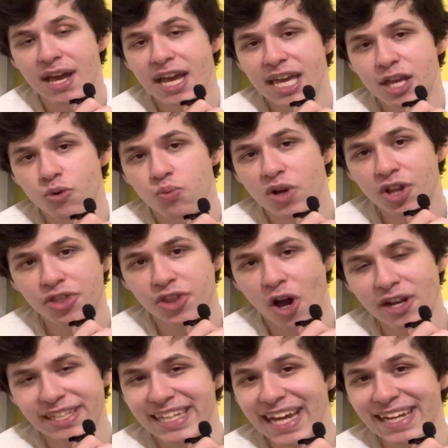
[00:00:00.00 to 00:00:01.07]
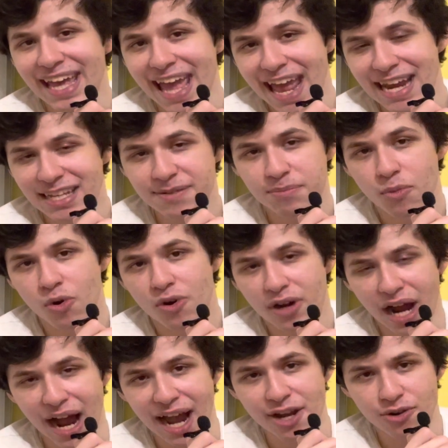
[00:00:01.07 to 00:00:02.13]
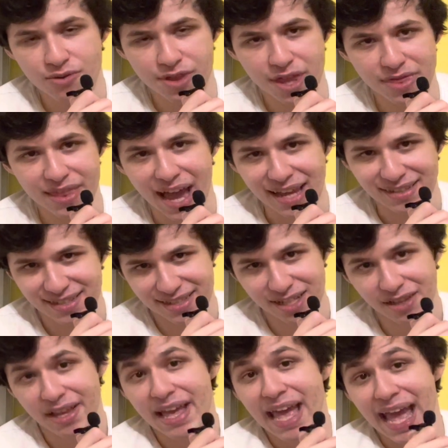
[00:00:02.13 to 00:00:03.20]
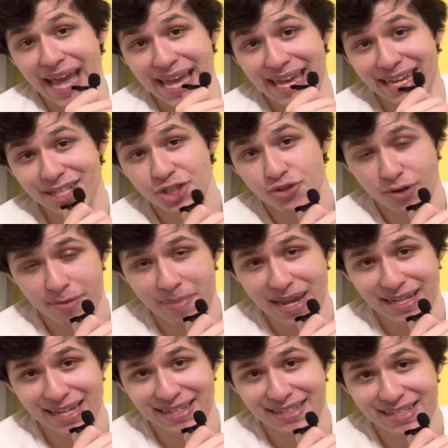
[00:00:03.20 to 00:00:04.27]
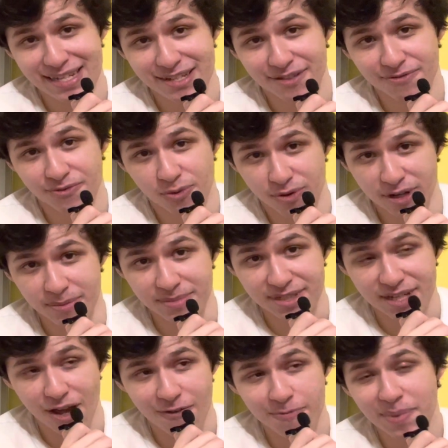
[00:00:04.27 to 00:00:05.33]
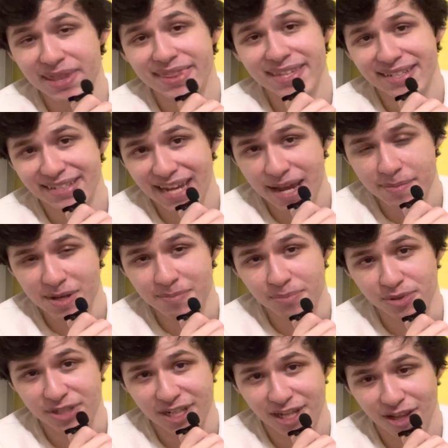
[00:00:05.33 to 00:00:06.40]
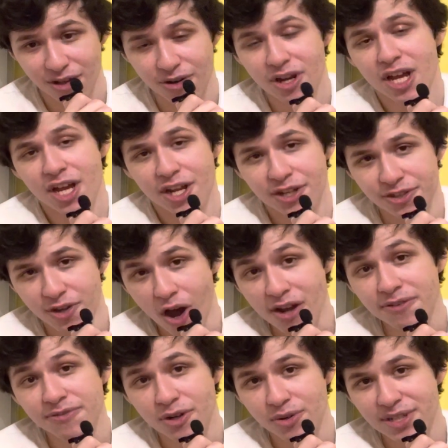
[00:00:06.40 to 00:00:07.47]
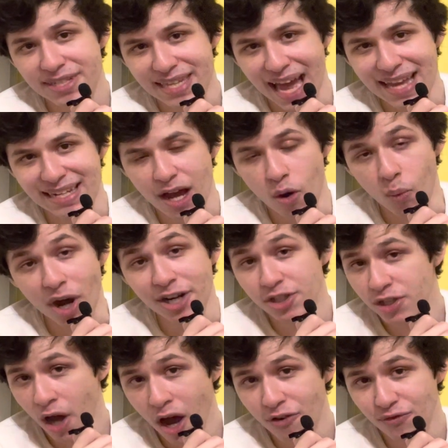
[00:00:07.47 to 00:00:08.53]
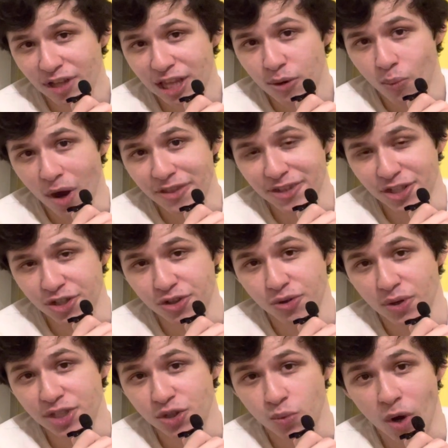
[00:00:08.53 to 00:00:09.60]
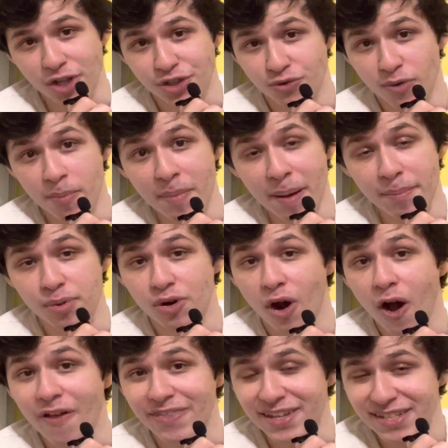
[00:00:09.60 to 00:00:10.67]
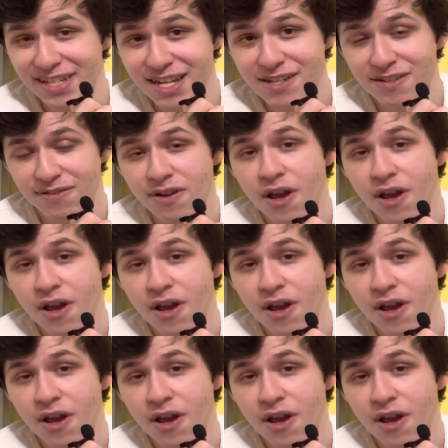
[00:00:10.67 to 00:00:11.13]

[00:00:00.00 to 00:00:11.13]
he will not get any more higher than that. Still a history making season for himself, but this game in particular, not a very standout one, not really one that you're going to want to remember on the season